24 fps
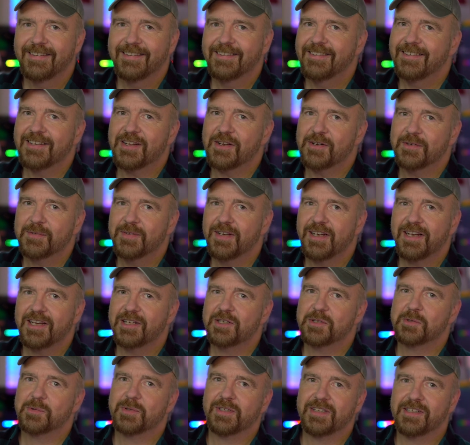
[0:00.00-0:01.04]
No, I
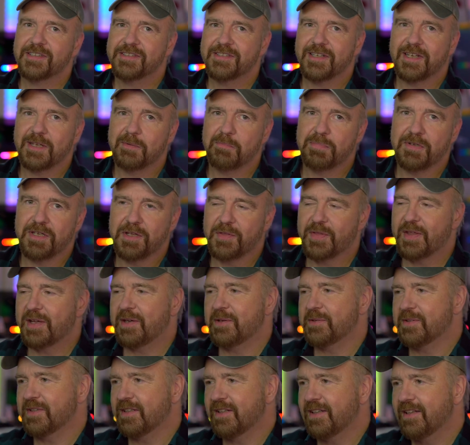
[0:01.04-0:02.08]
don't really say
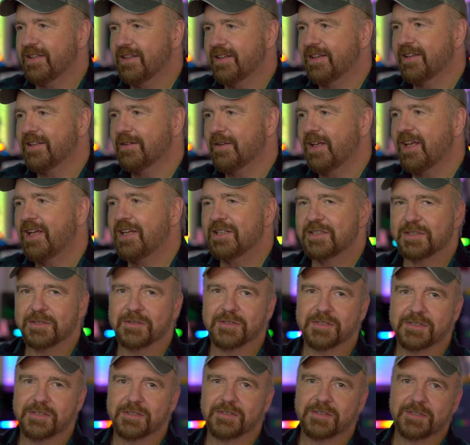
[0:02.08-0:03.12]
B1000, A000,
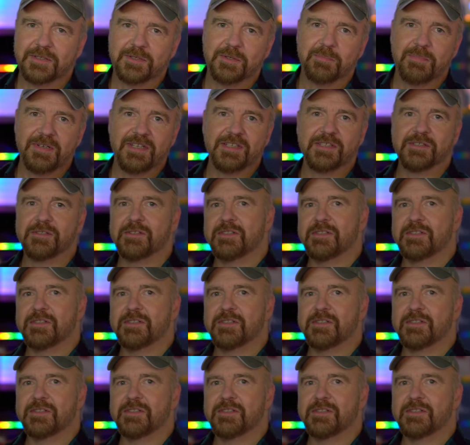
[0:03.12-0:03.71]
B00,